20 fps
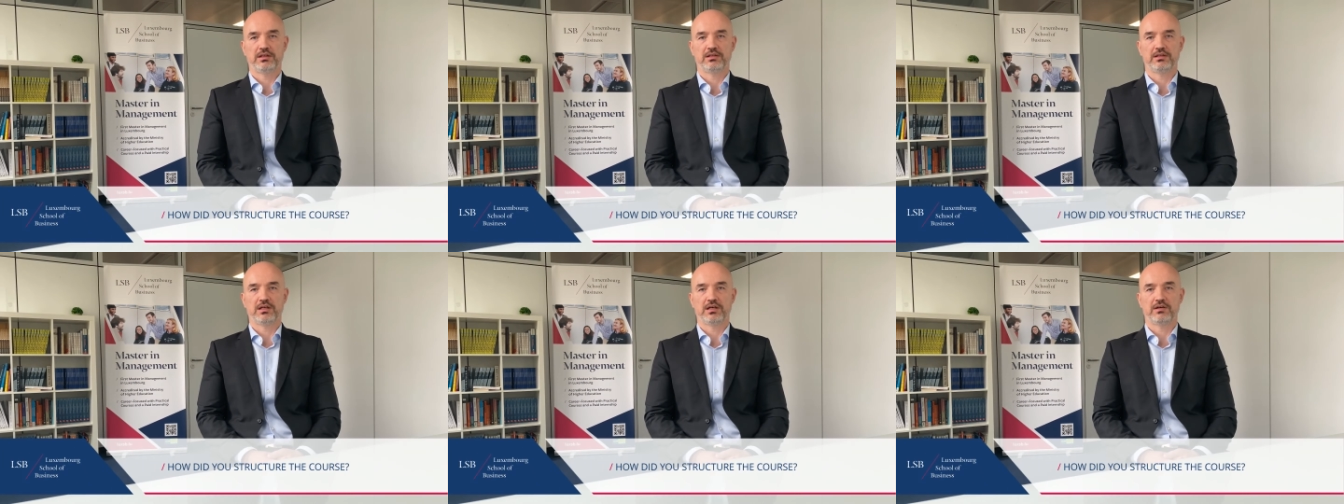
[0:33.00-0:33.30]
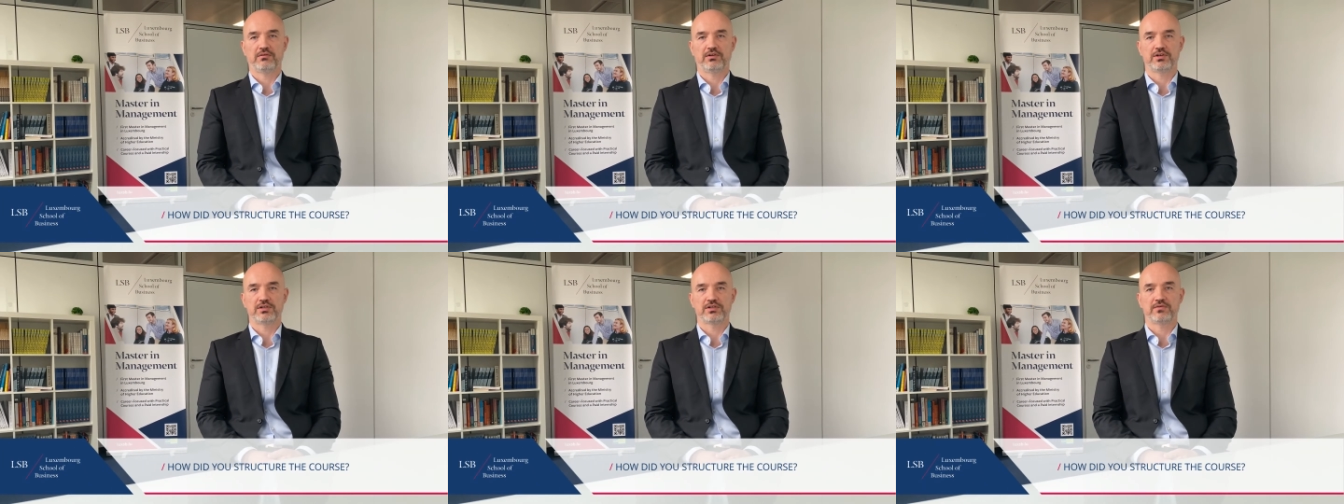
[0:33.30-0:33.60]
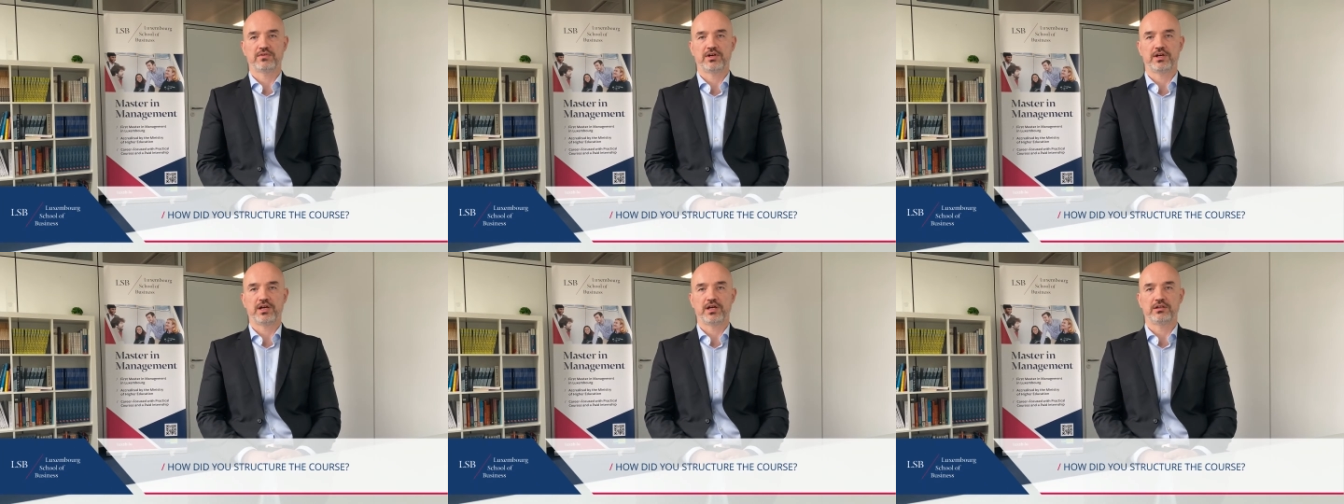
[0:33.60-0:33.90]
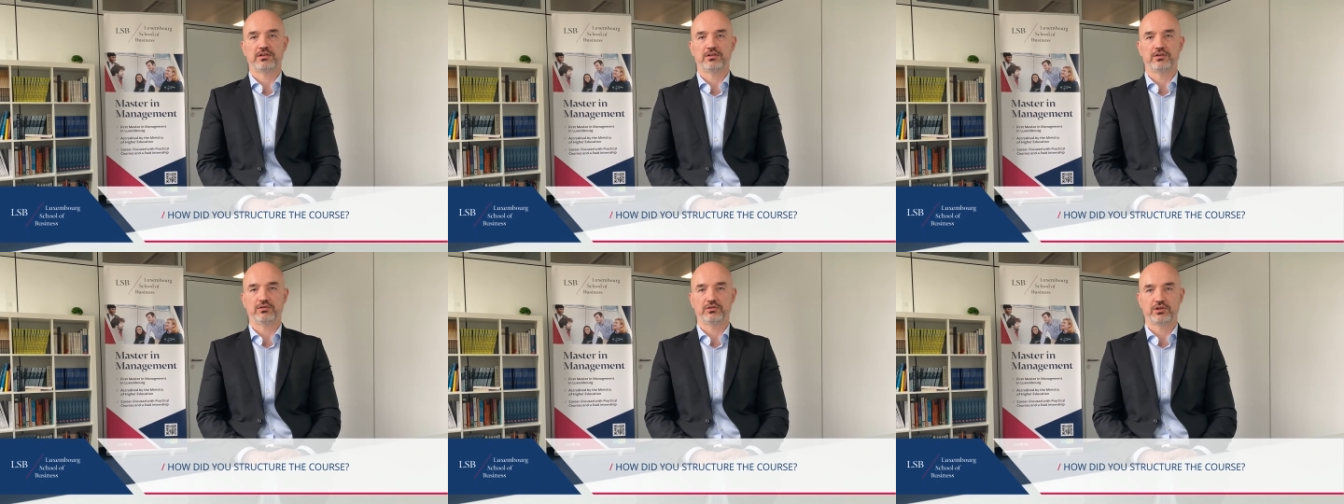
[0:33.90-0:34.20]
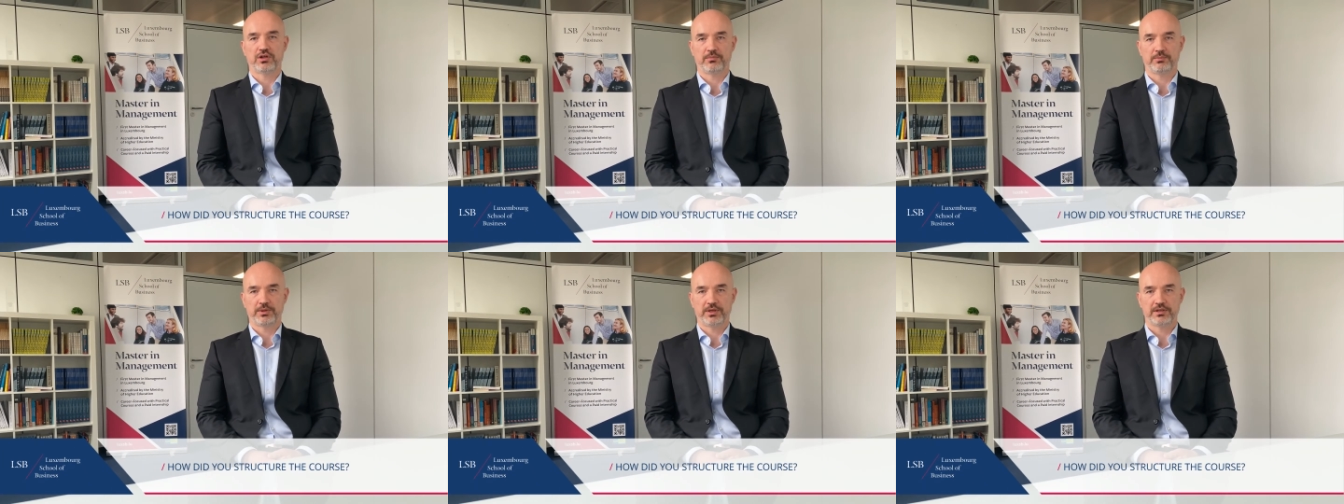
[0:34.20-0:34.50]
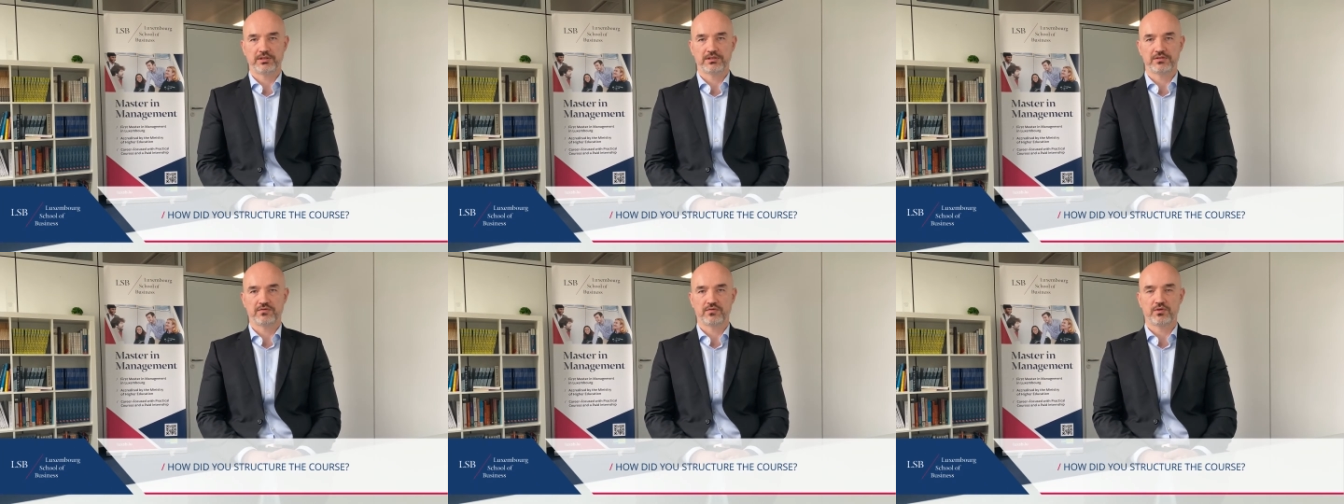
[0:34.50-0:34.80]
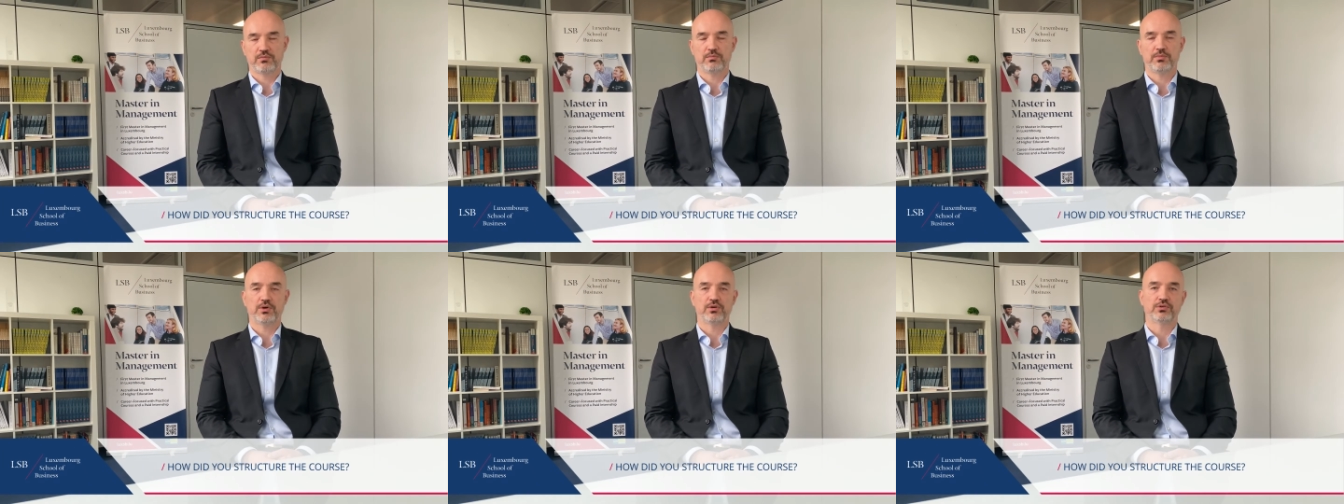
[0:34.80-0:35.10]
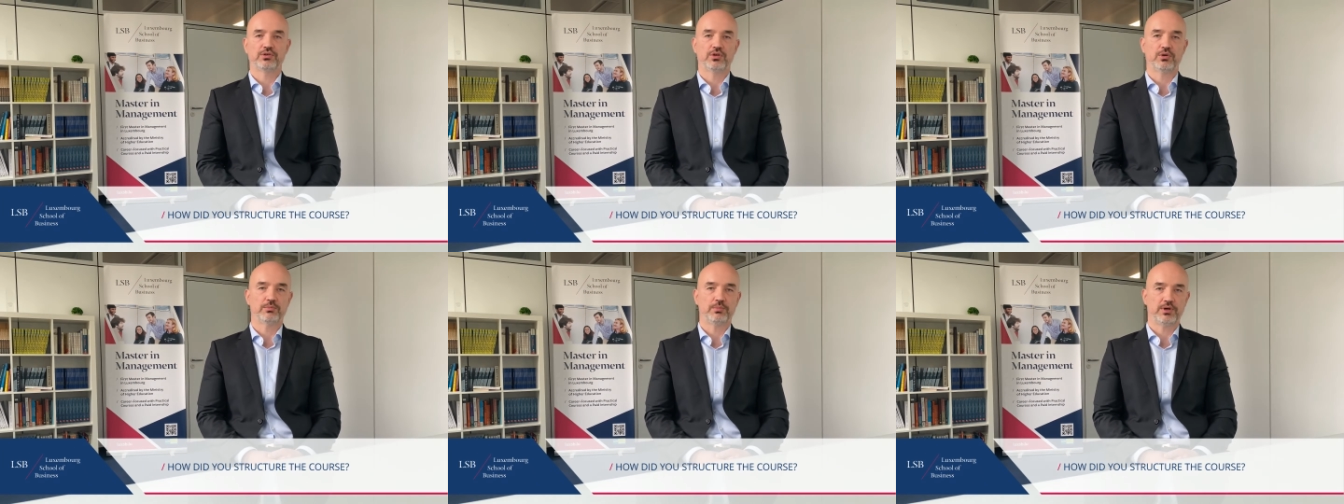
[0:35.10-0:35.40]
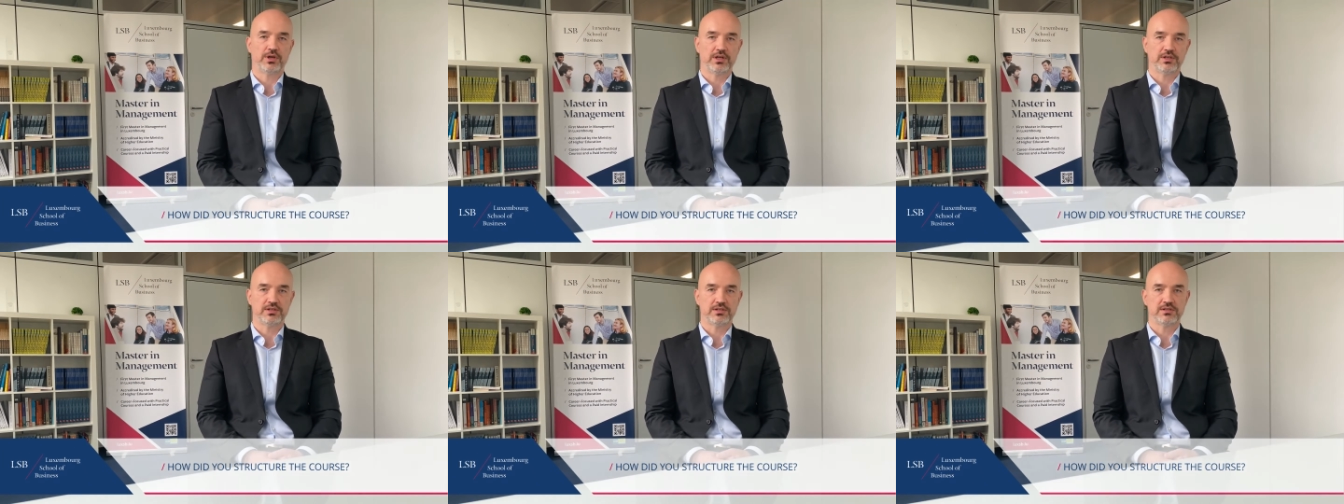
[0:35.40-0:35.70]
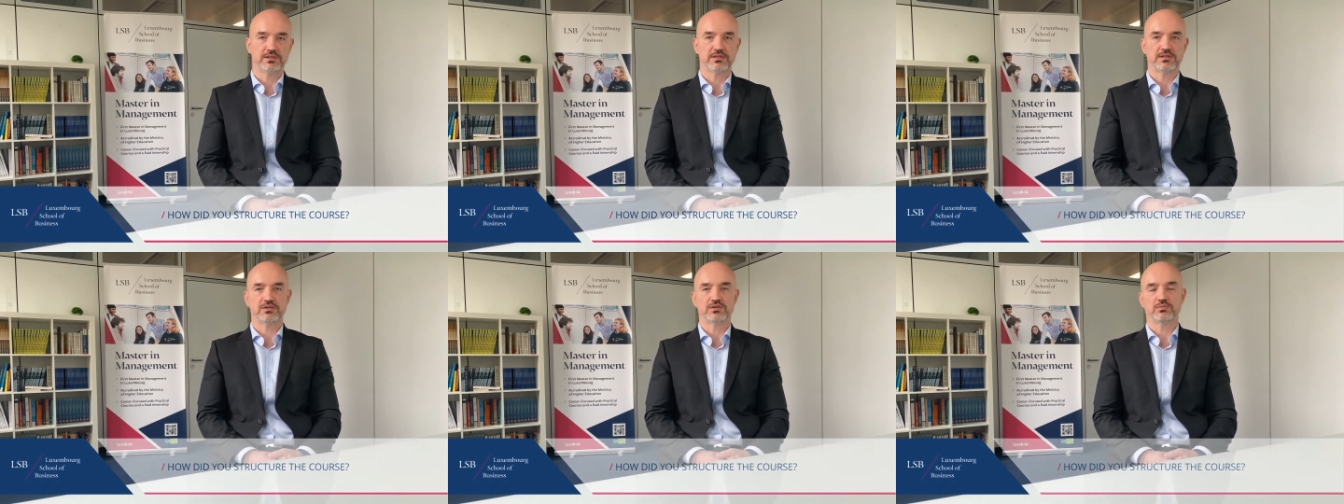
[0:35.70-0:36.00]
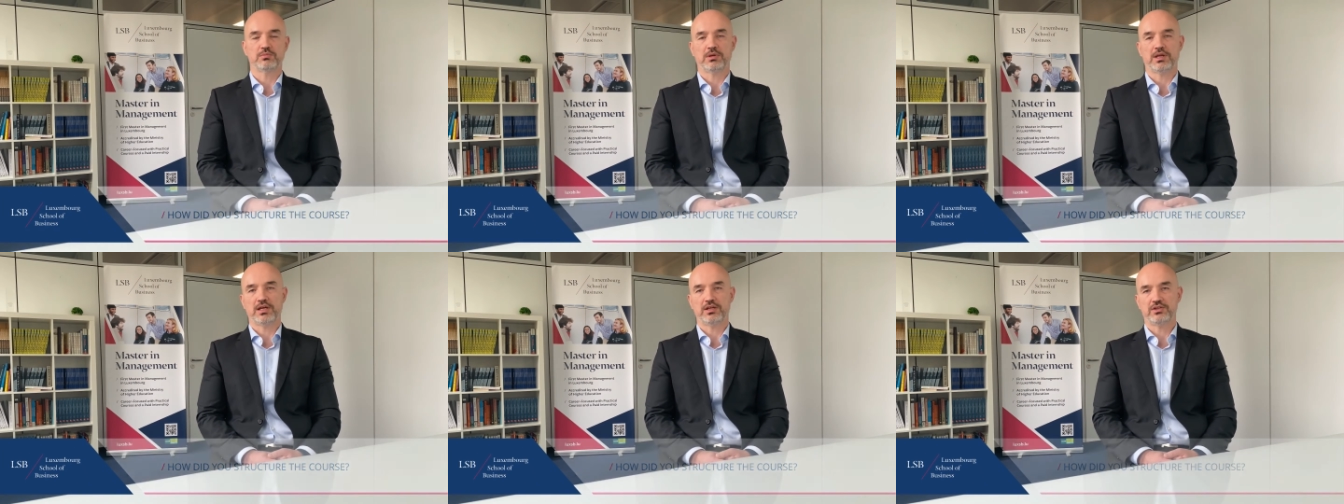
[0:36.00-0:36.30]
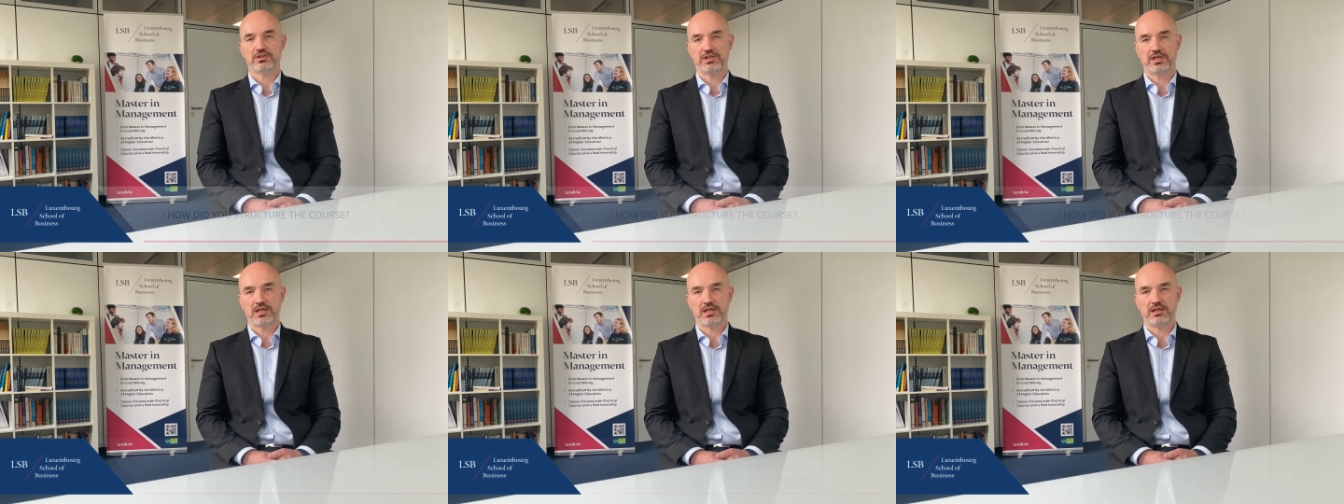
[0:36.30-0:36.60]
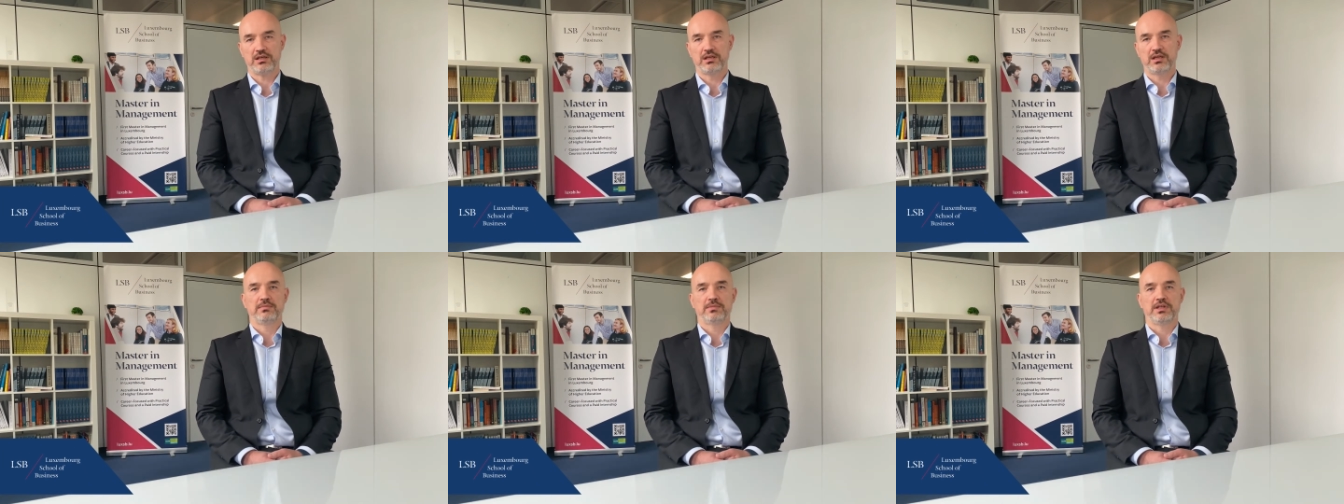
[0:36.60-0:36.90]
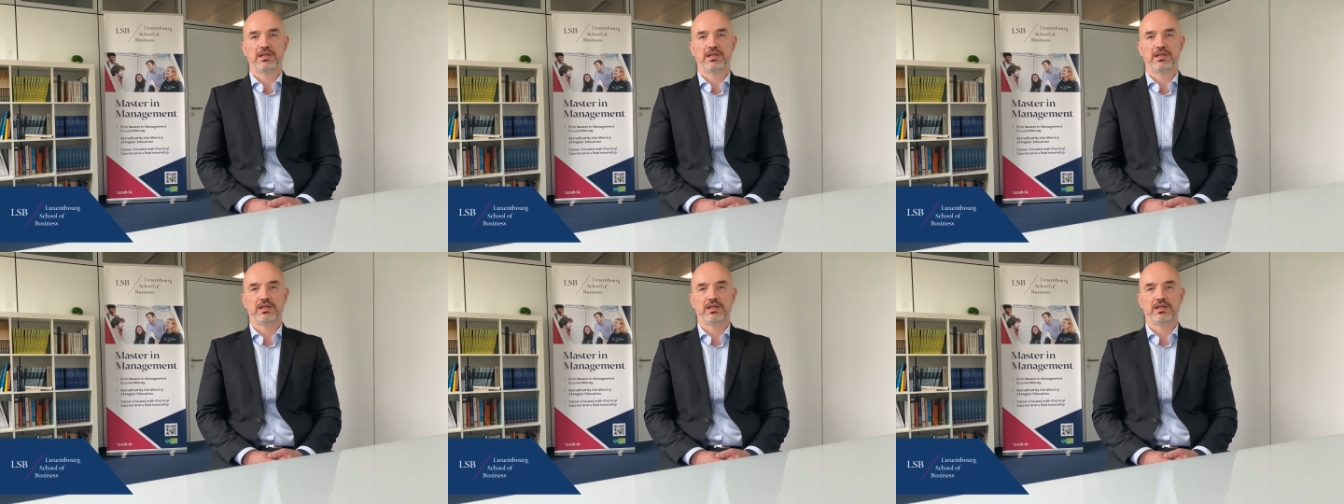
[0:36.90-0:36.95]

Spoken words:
It covers a variety of topics from both operations and supply chain.